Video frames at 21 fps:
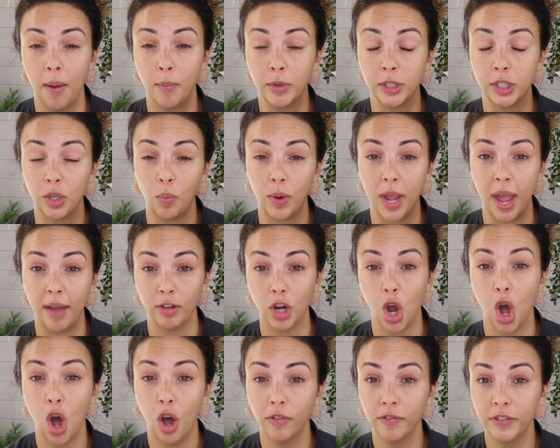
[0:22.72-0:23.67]
So we have an
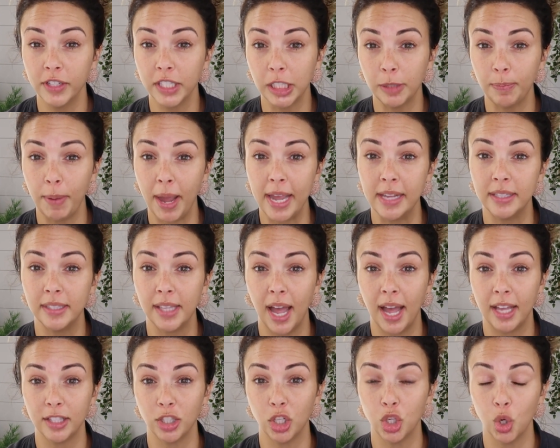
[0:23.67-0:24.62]
office space that
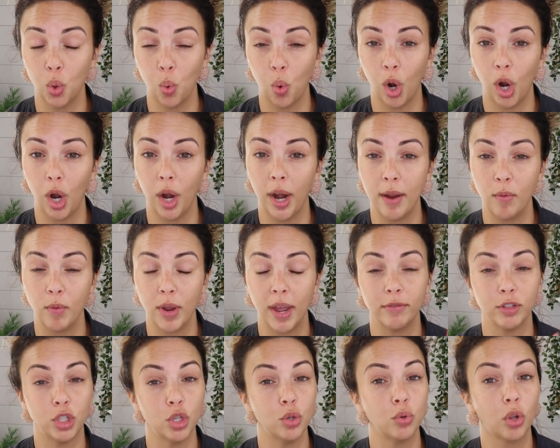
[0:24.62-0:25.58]
has a door and we
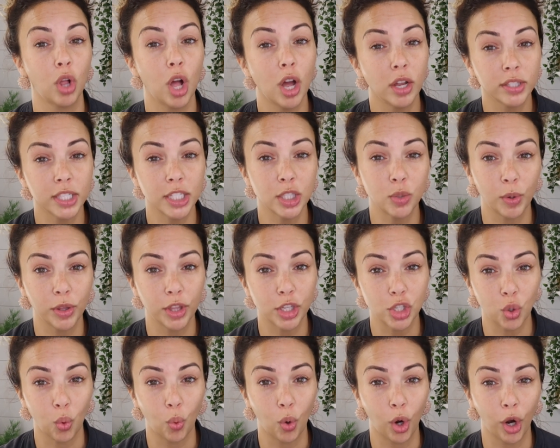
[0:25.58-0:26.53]
have 2 closets with a
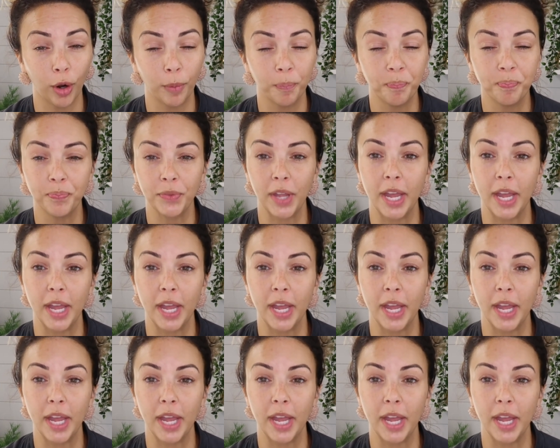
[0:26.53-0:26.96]
door.